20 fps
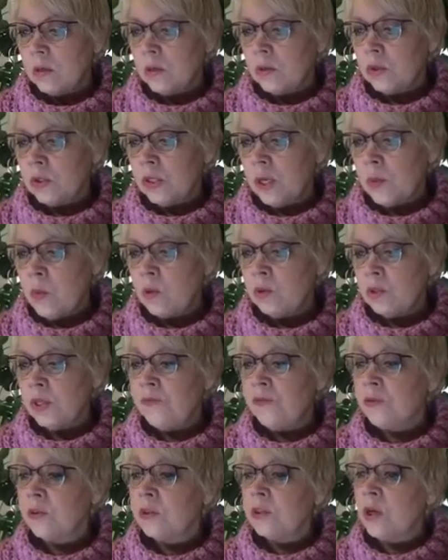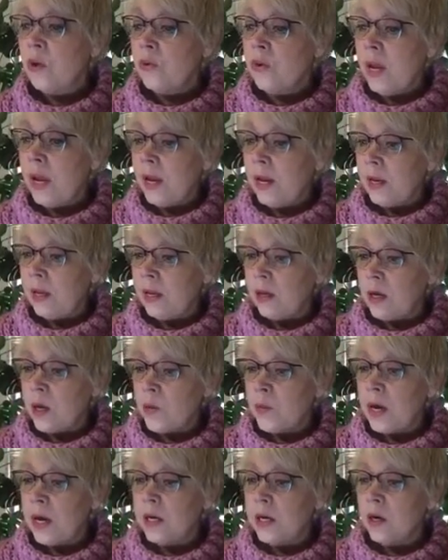Crochet mostly for donating.
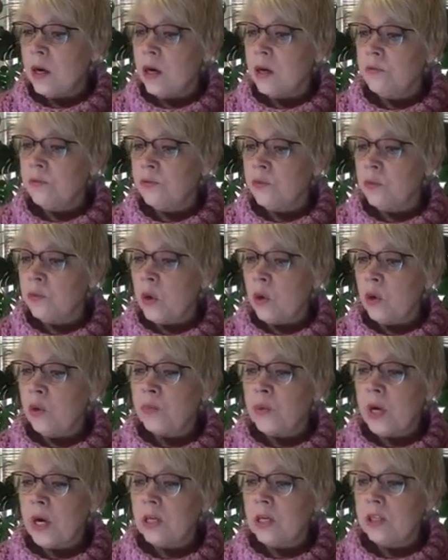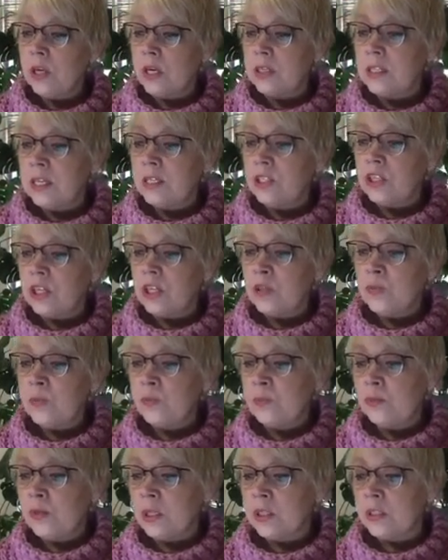I buy yarn for both projects and
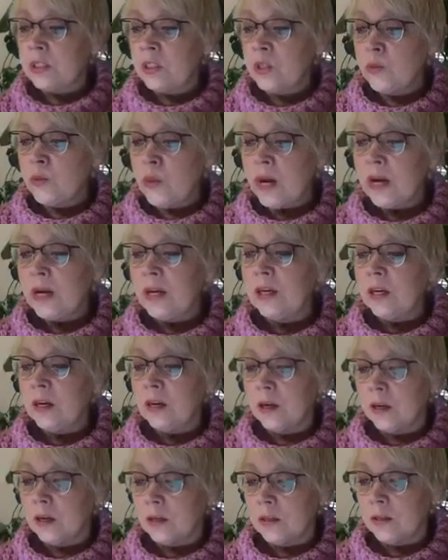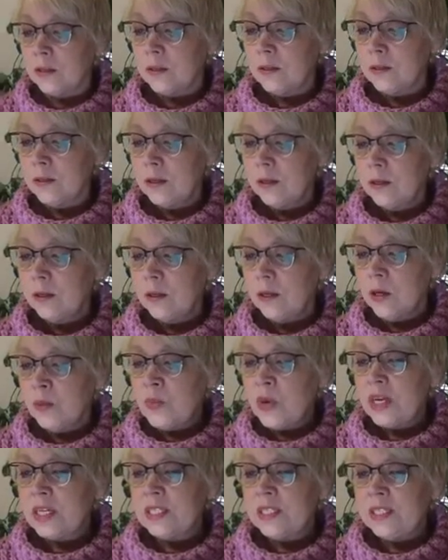just to buy yarn.
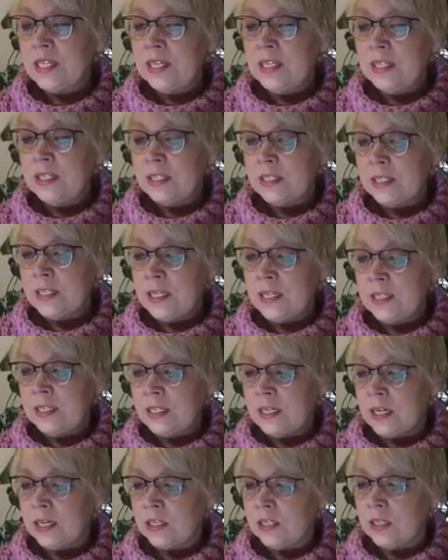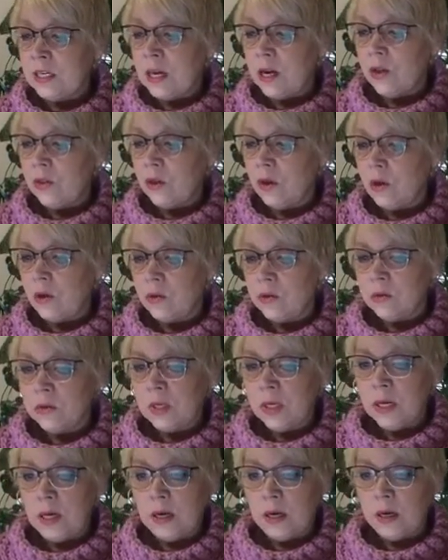I'm on a D-stash now, though.
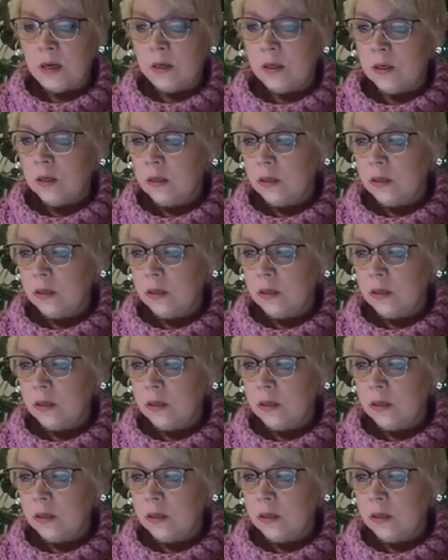Yeah.